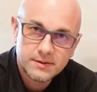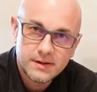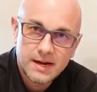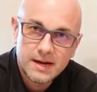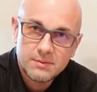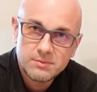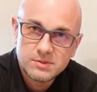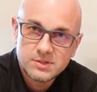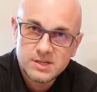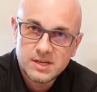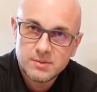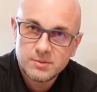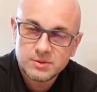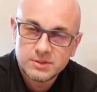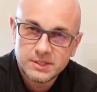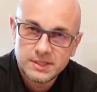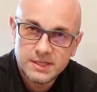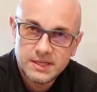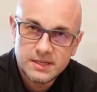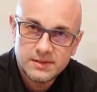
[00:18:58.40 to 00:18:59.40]
I was able
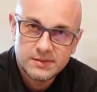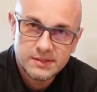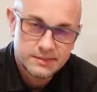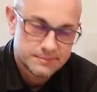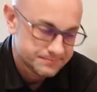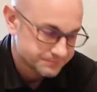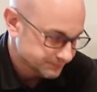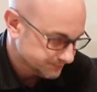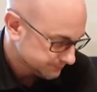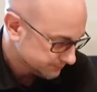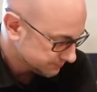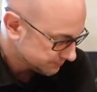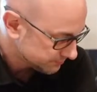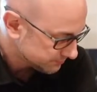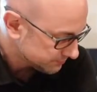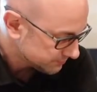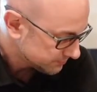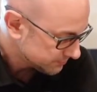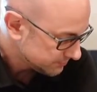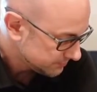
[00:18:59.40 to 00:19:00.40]
to hear it.
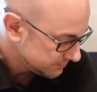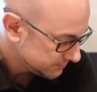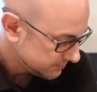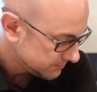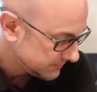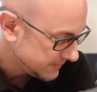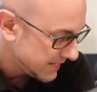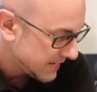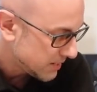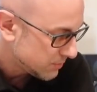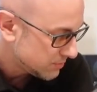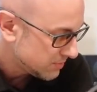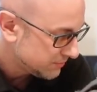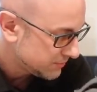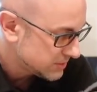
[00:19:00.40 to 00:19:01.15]
Now if